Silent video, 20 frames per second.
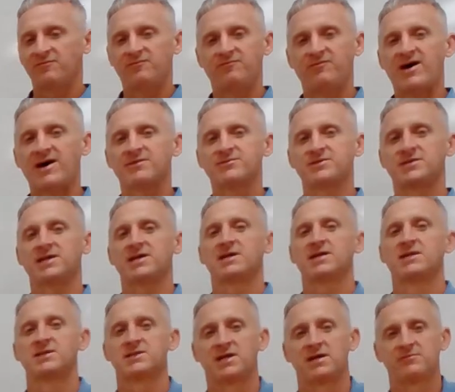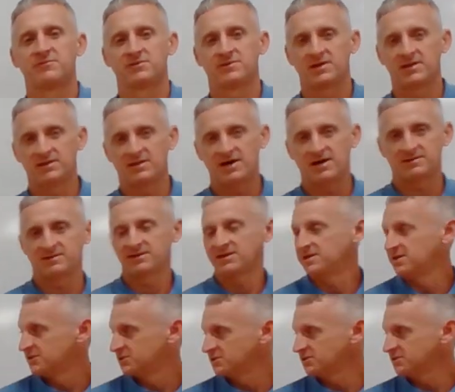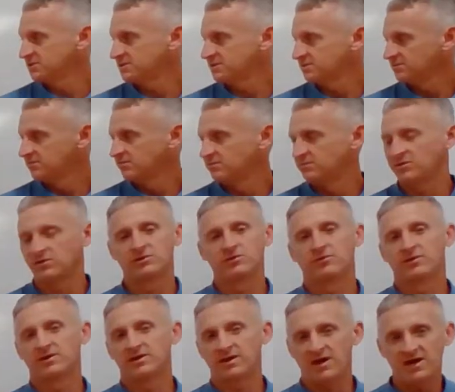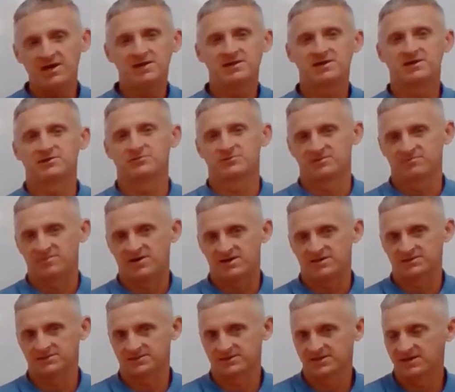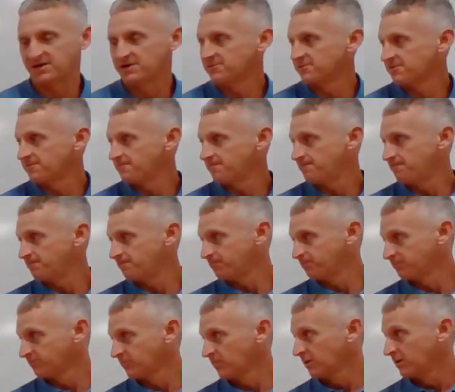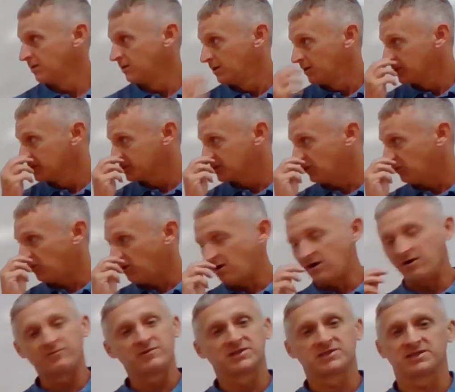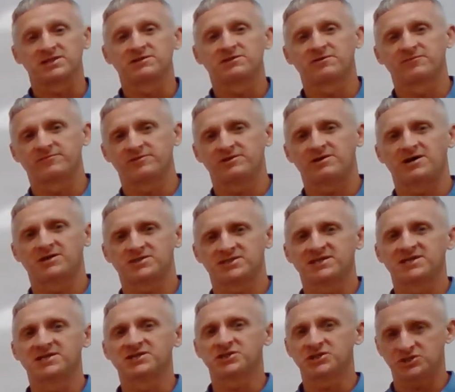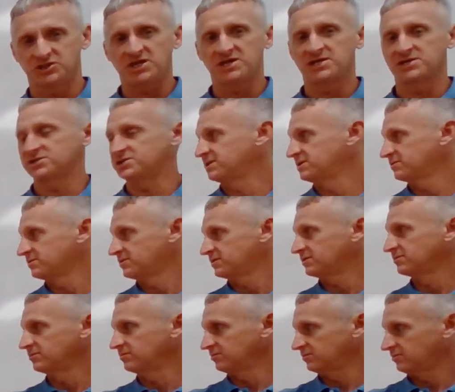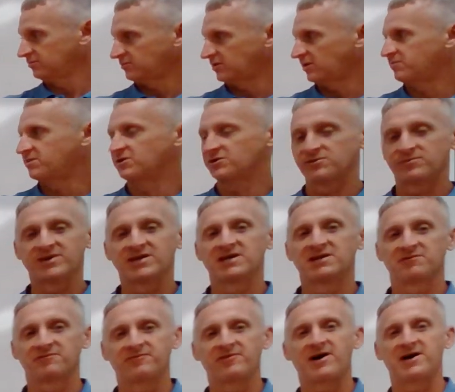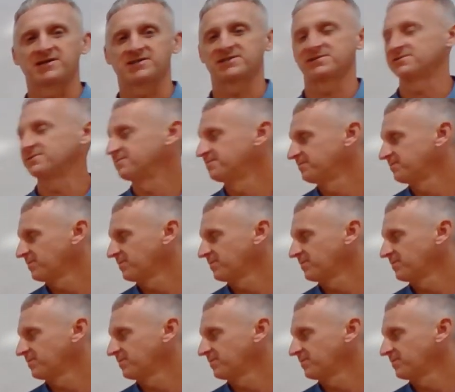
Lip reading: 5 seconds after they light the engines, they're going 800 miles an hour. So obviously their velocity is changing. They appear to be getting faster.